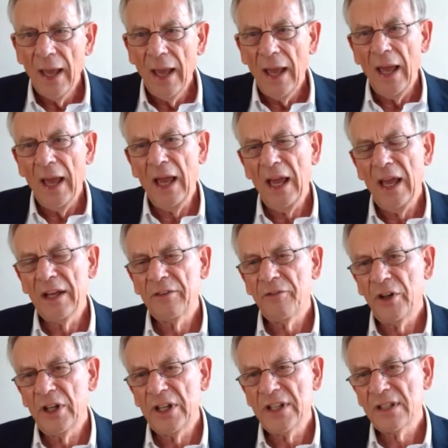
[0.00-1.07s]
And
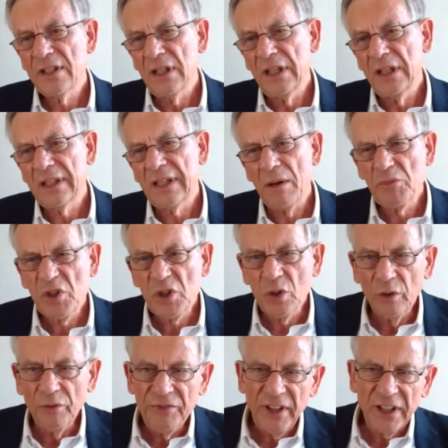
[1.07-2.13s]
whereas it comes
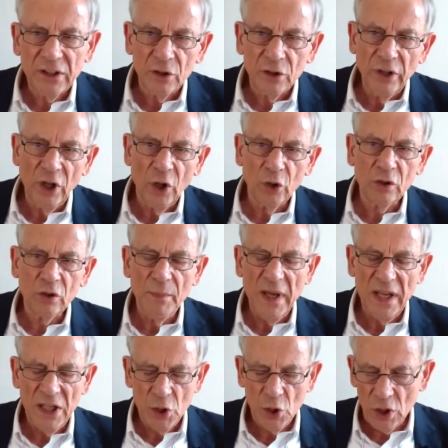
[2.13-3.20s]
to factory
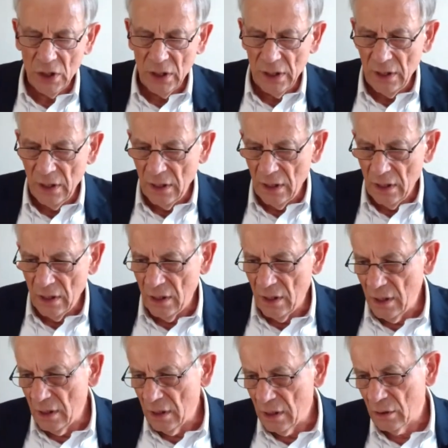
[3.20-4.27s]
automation,
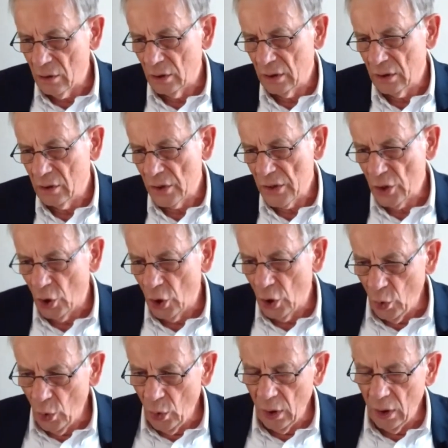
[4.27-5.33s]
to the
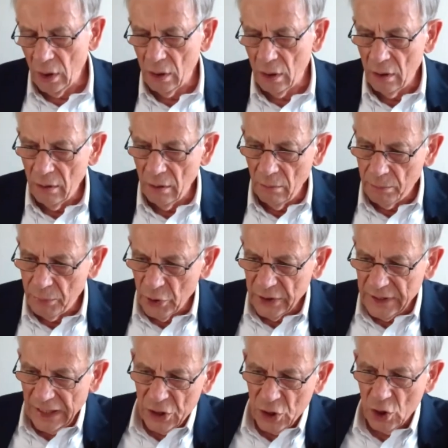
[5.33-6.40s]
whole
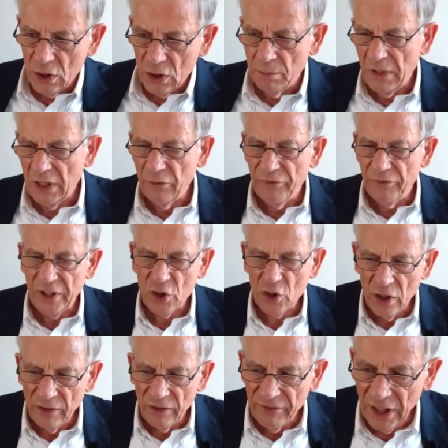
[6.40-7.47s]
production,
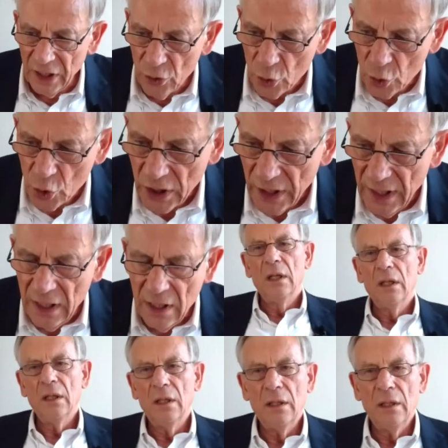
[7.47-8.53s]
manufacturing value chain,
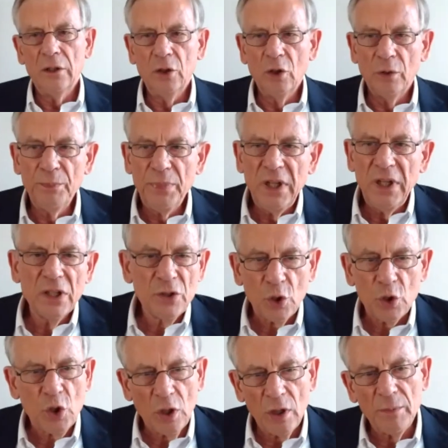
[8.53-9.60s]
Europeans or
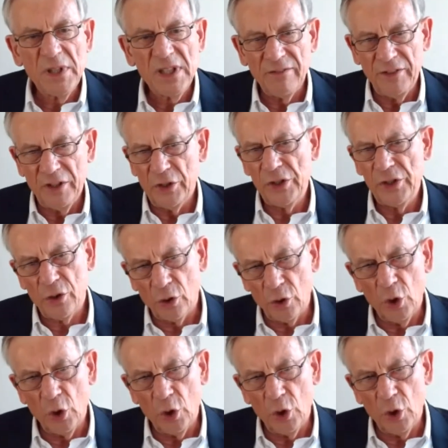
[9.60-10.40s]
Germans are very strong.